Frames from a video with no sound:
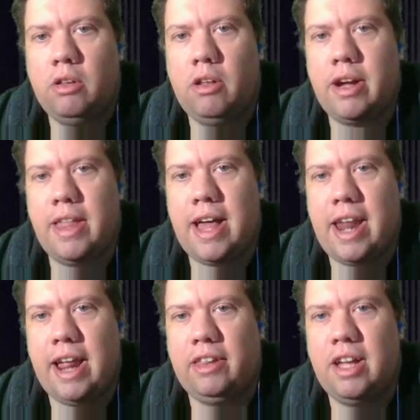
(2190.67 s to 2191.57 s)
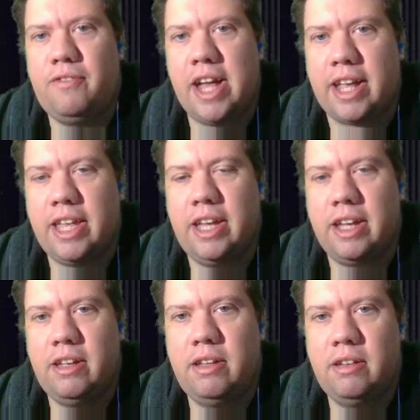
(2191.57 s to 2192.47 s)
Look at that. I love that
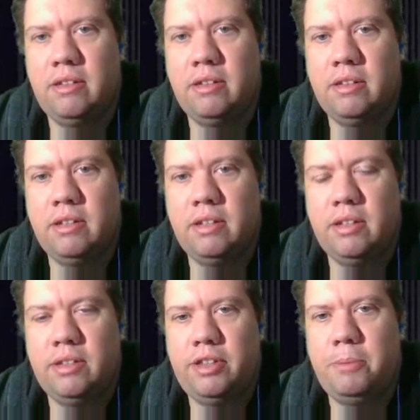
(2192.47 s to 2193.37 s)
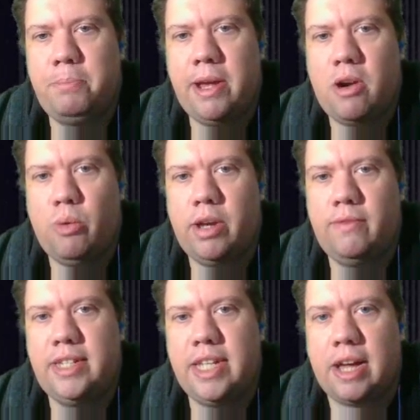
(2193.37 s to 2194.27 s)
kick. The pirouette
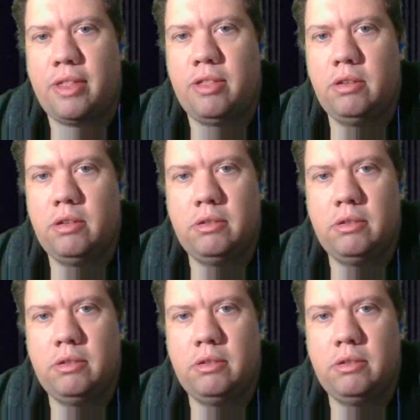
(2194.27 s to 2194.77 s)
of death.